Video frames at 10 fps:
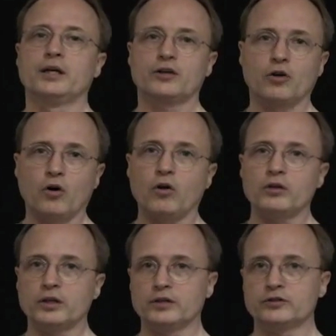
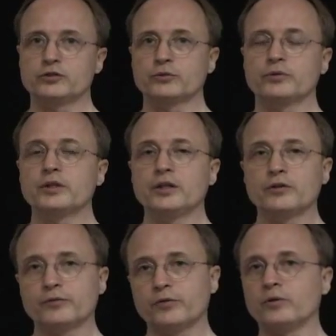called a certain
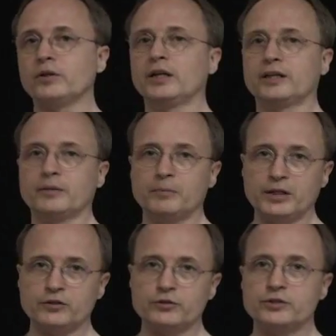interval, like a
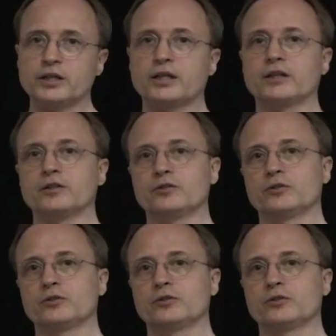major second.